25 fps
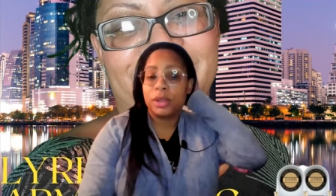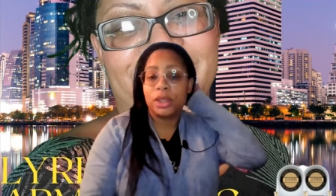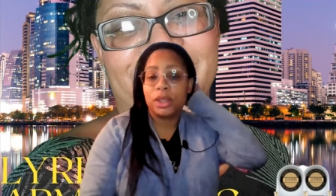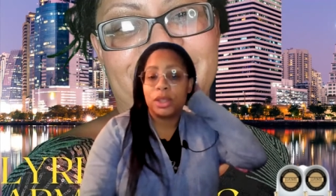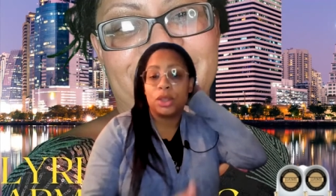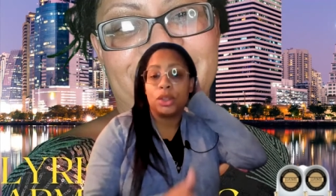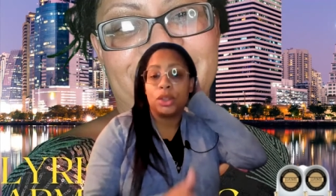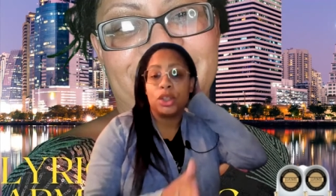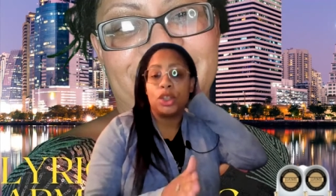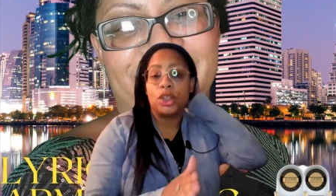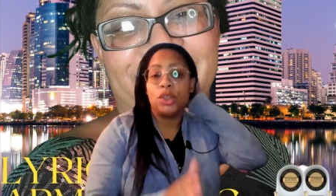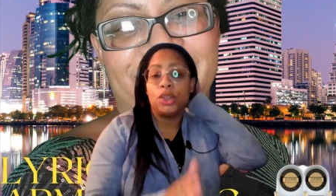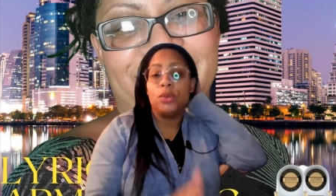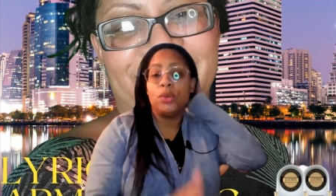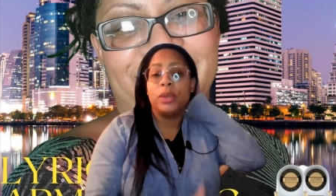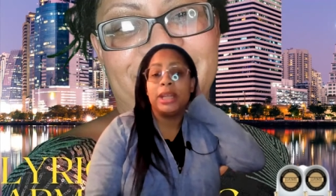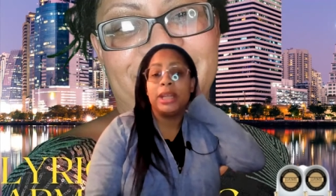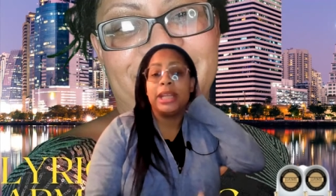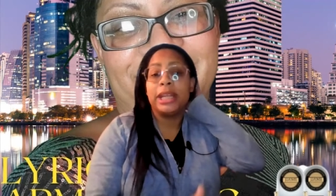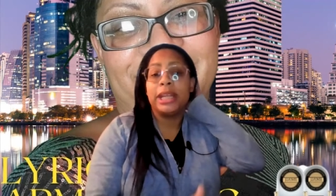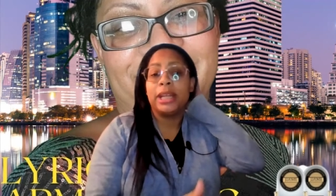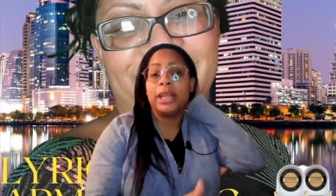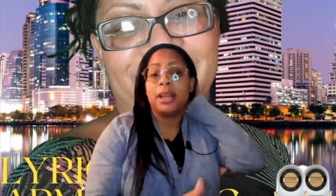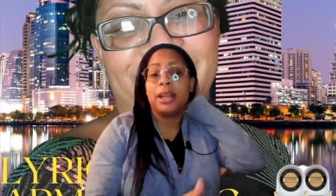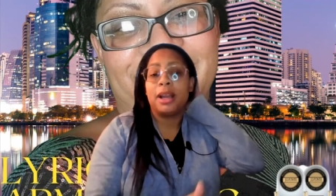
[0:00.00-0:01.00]
so that you
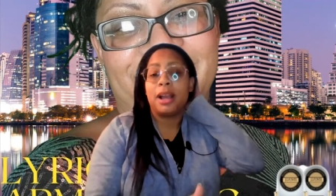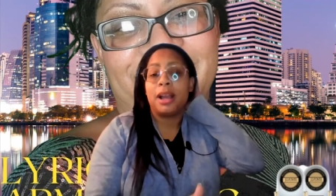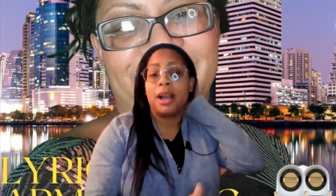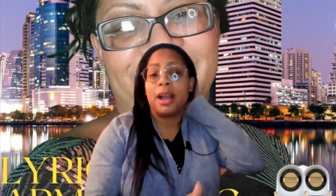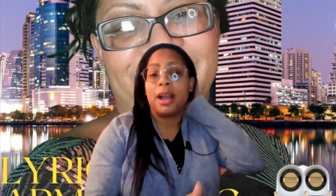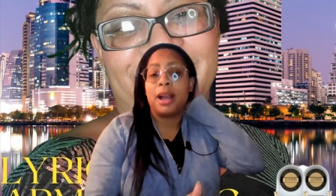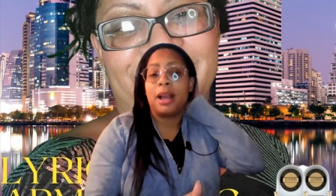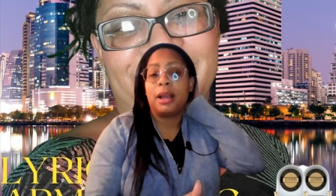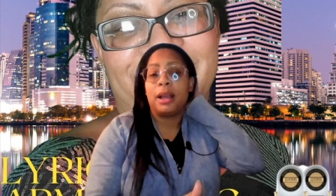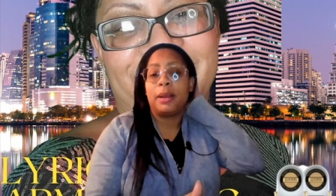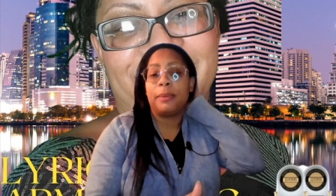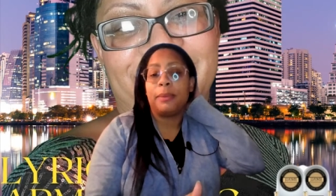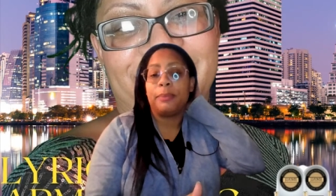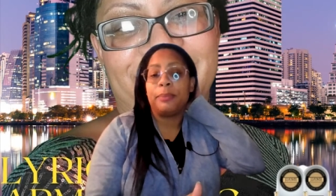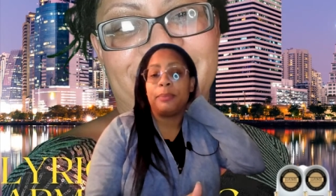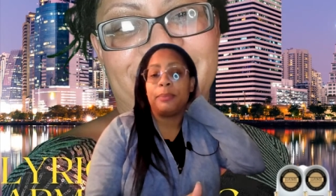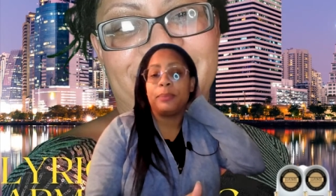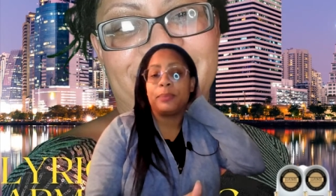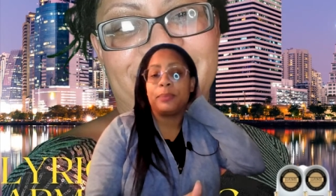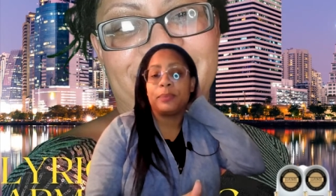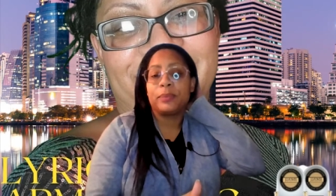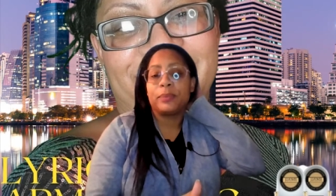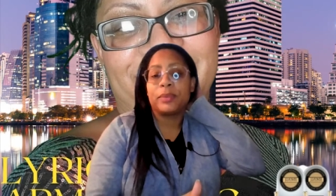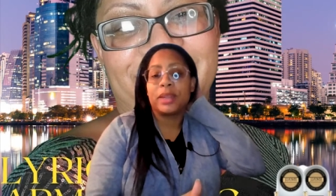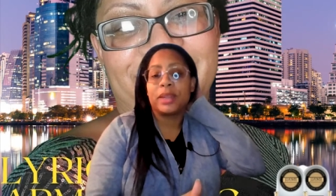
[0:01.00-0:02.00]
can get
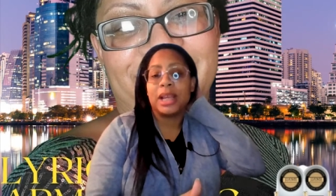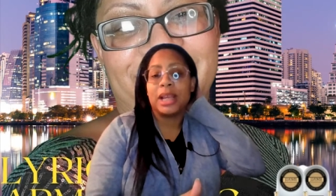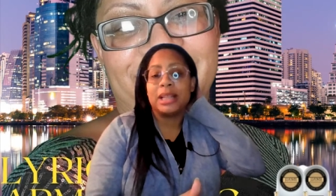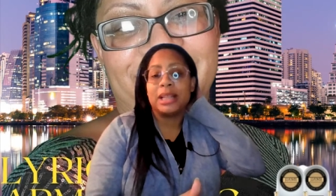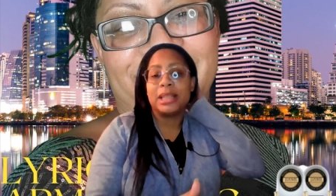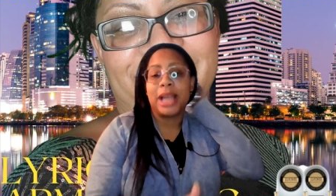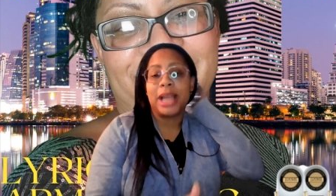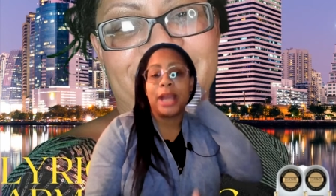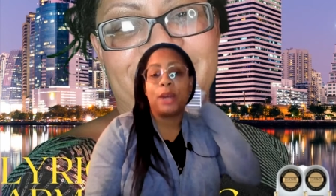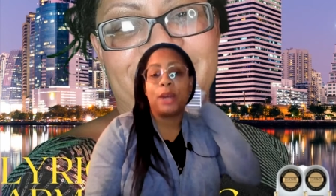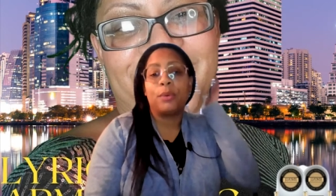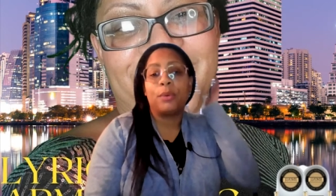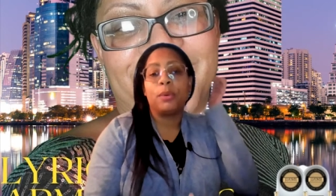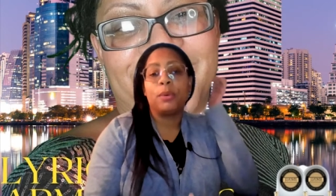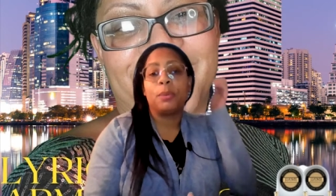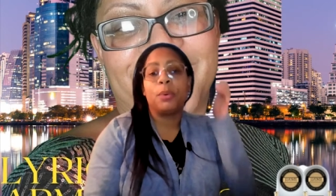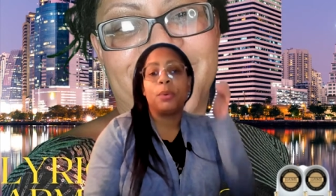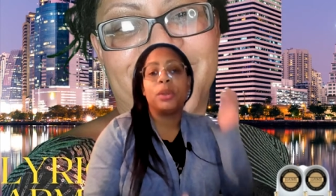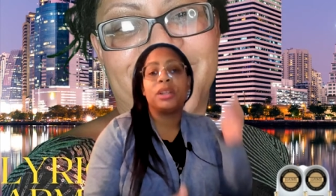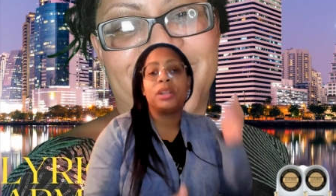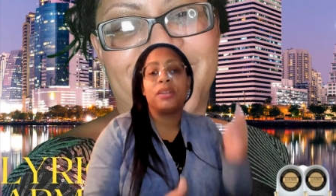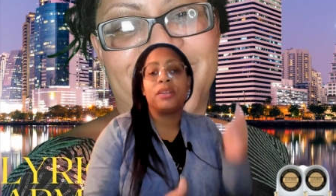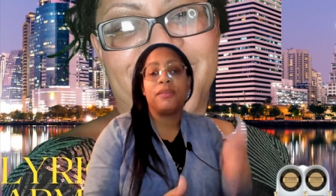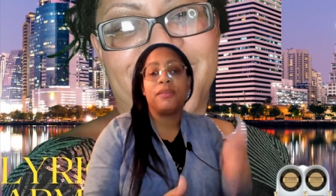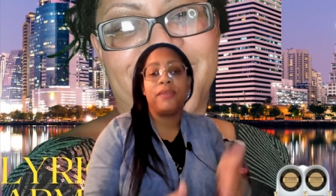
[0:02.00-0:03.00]
a title
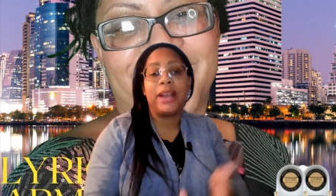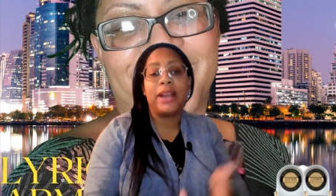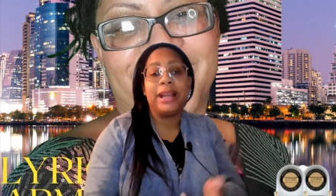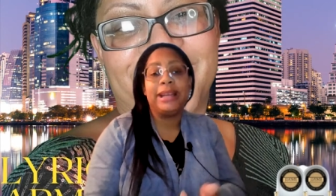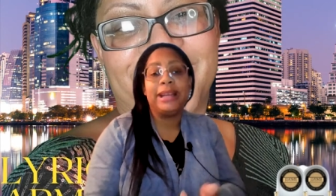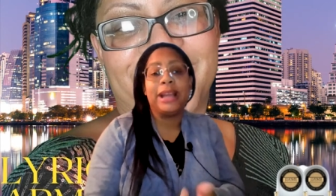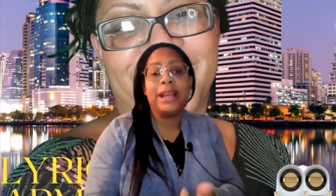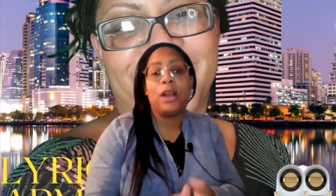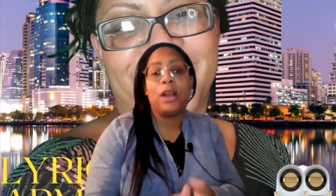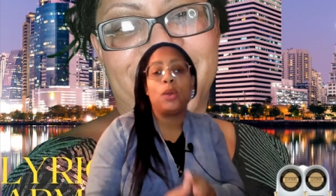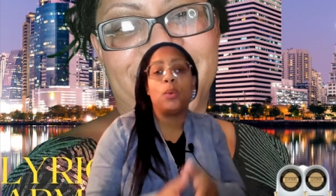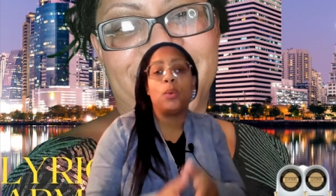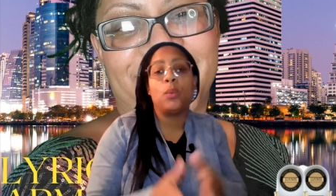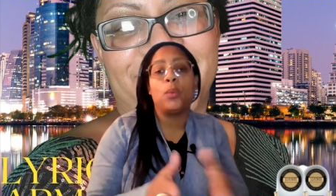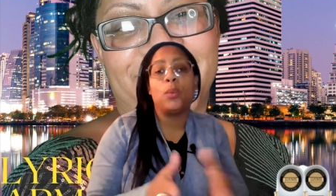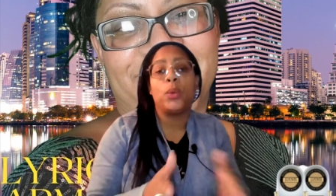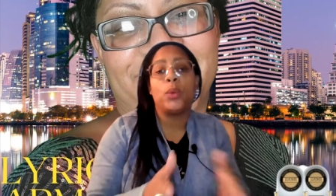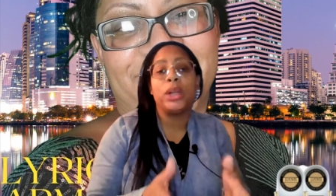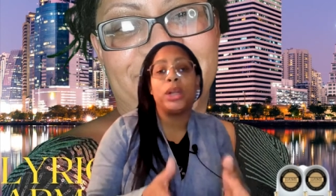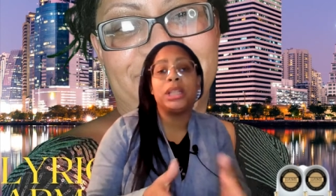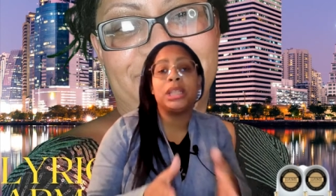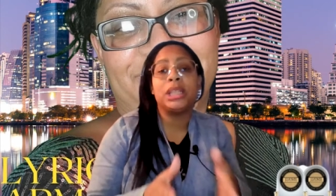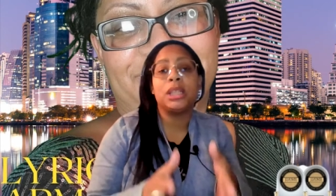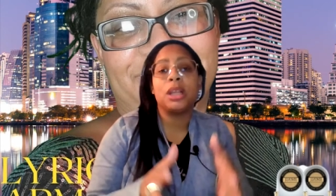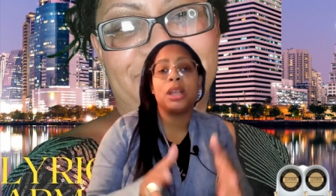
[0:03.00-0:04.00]
report to find out
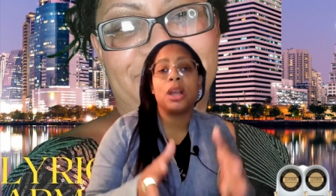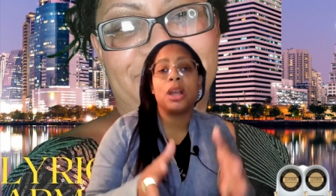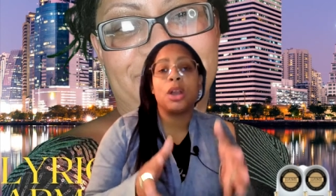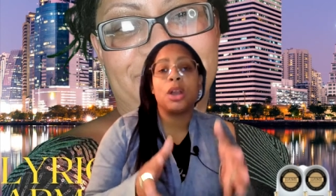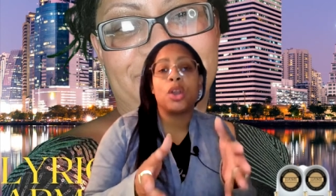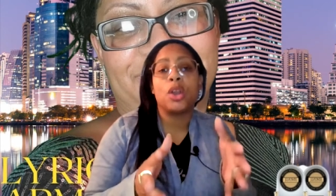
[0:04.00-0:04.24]
what's